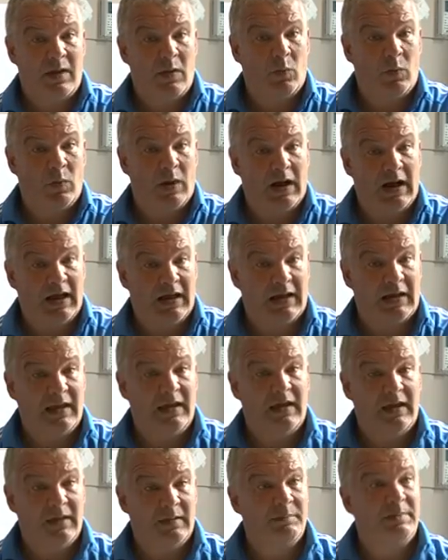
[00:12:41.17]
Why?
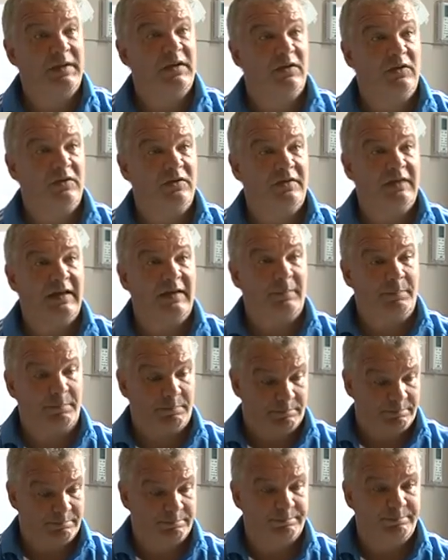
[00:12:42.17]
Because they
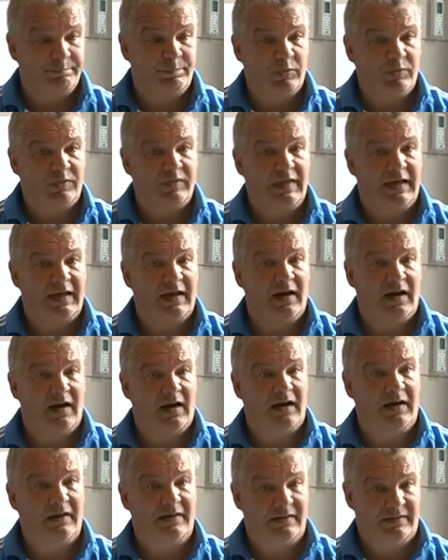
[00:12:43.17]
put their
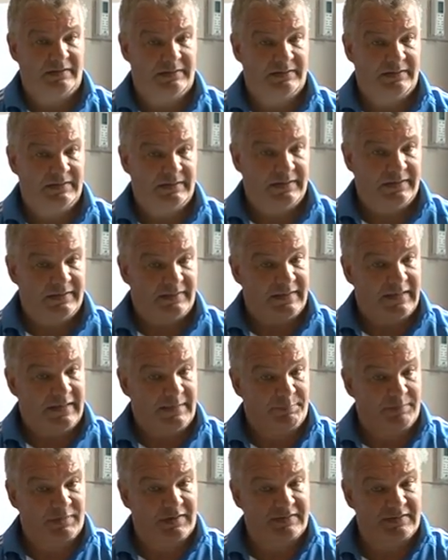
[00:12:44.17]
heart,
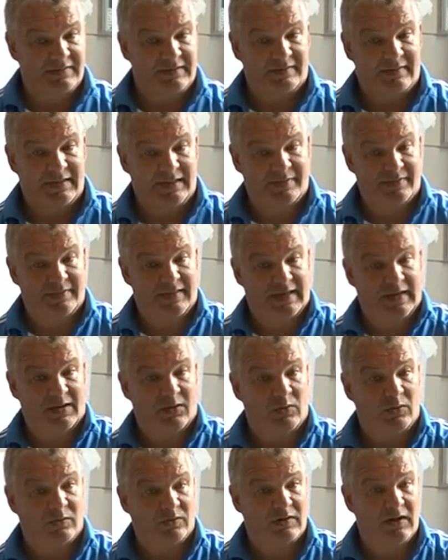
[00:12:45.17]
they present them their
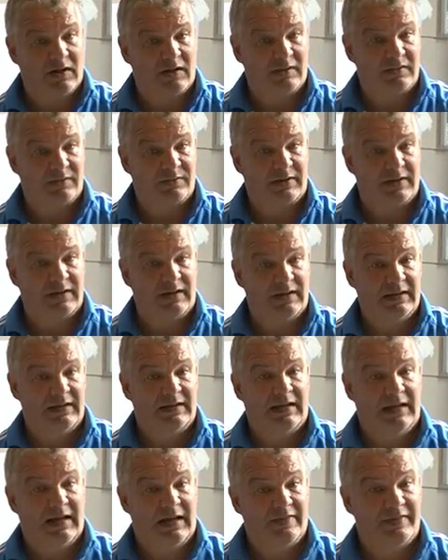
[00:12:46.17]
own country,
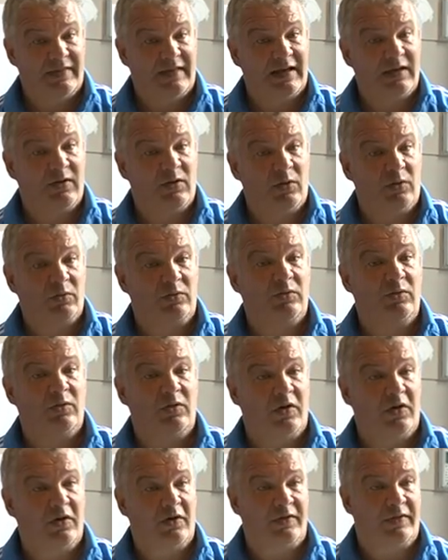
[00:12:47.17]
and they go to
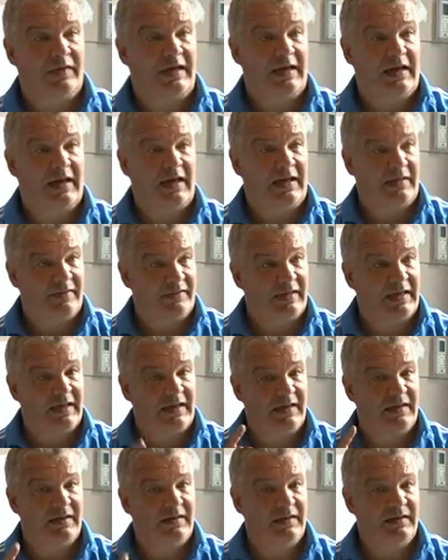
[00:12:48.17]
learn there, and
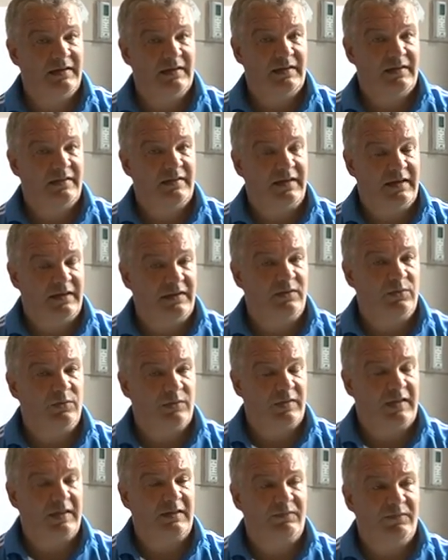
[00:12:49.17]
they do
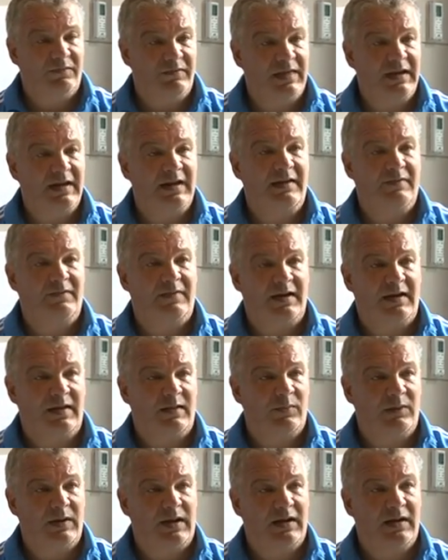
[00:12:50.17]
that very, very
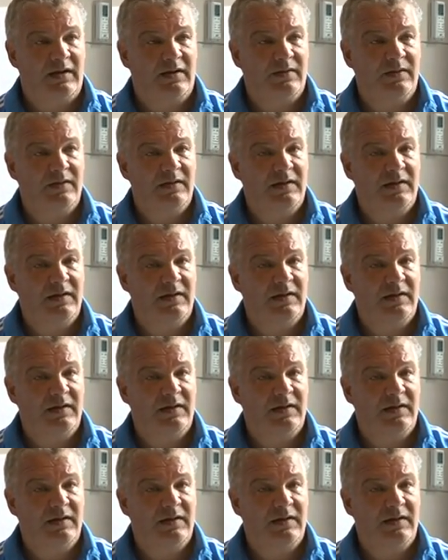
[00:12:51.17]
well.